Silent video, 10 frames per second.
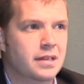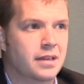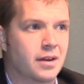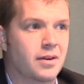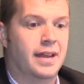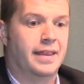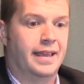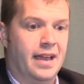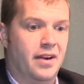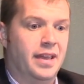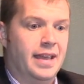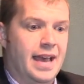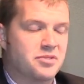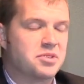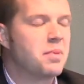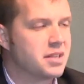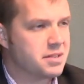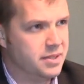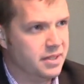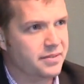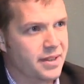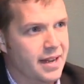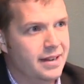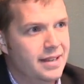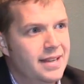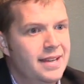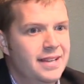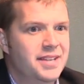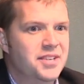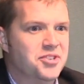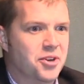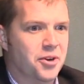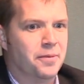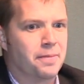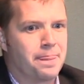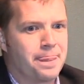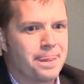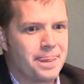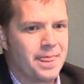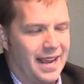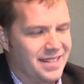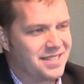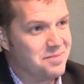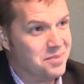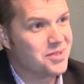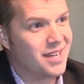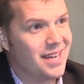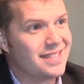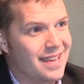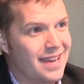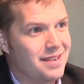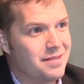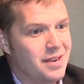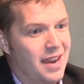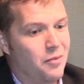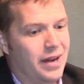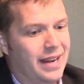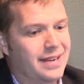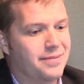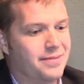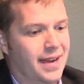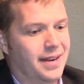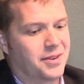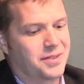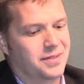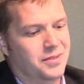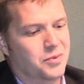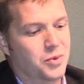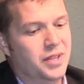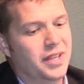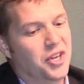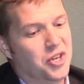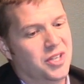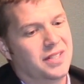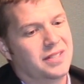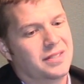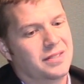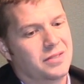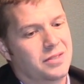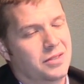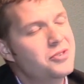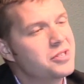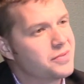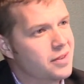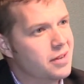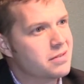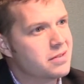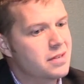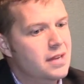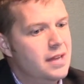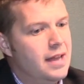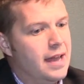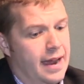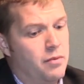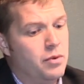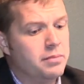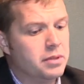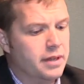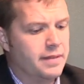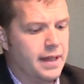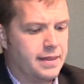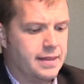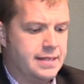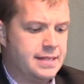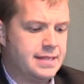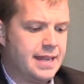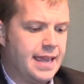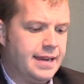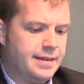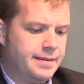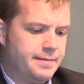and the county has responsibility for that. So I can see both sides of that, and we need to find really good solutions for those. And I really believe that the state